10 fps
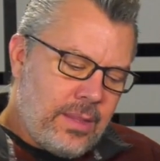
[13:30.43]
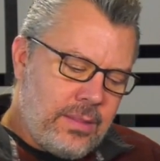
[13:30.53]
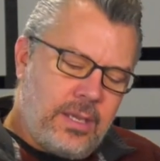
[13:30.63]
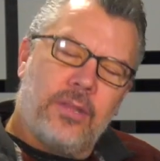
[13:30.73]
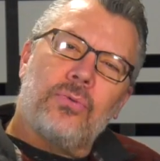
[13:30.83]

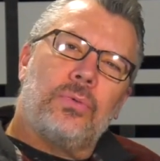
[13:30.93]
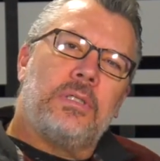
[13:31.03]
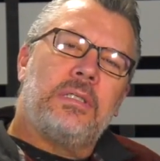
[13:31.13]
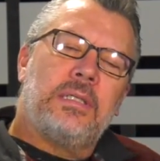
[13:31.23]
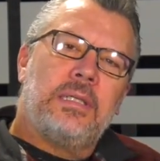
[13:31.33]
The other
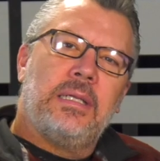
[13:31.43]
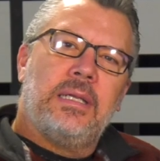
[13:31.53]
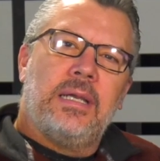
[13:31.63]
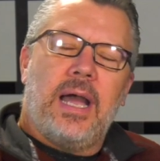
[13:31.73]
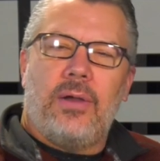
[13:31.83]
one
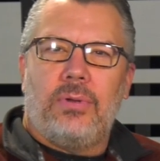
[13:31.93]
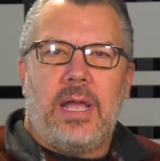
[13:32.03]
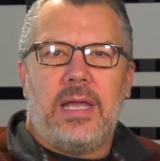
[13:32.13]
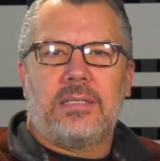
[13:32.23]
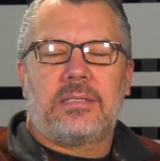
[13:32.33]
I would
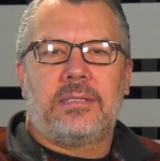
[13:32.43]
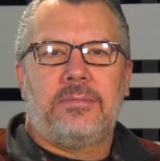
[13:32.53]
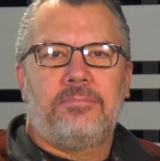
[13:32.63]
ask